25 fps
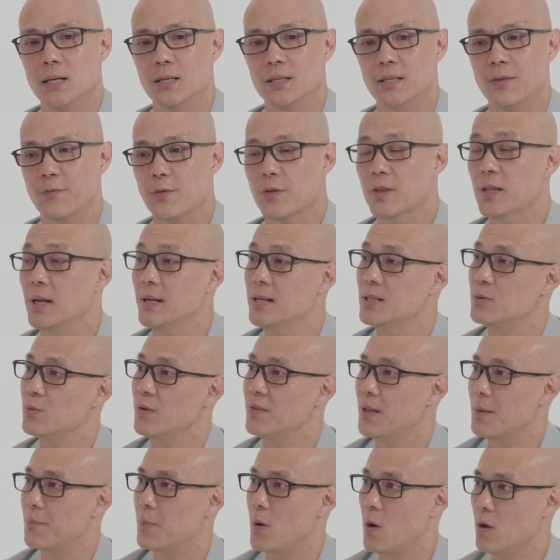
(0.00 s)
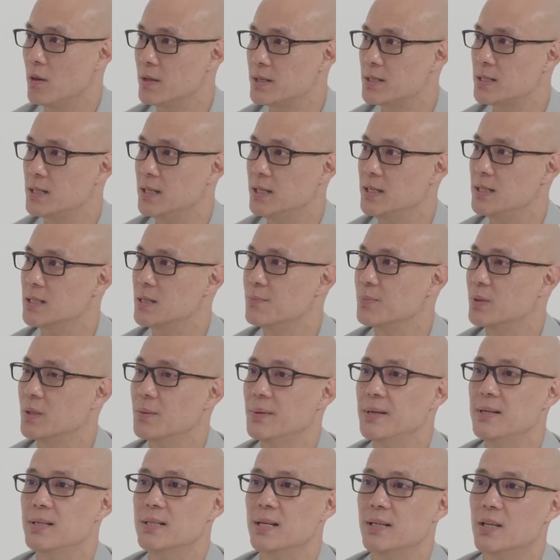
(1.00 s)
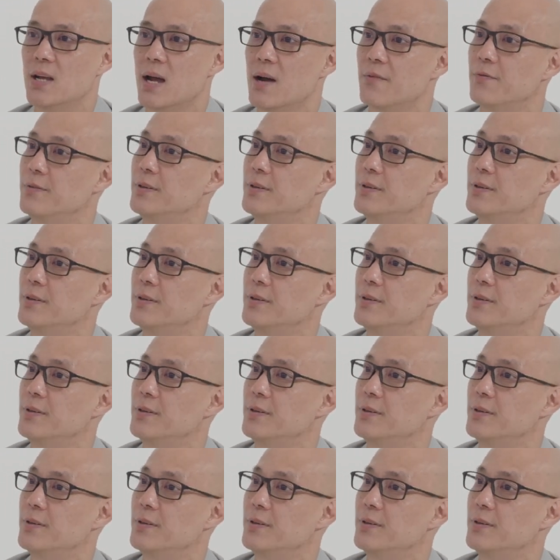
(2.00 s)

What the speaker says: different lenders with their policy simply means that you have